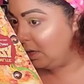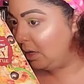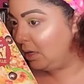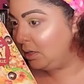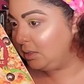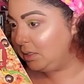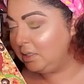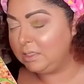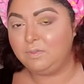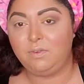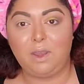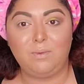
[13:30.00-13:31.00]
He's
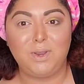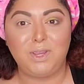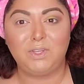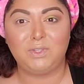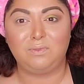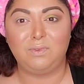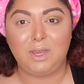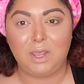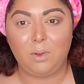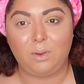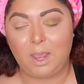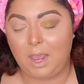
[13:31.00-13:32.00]
very into video
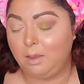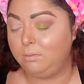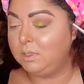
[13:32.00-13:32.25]
games.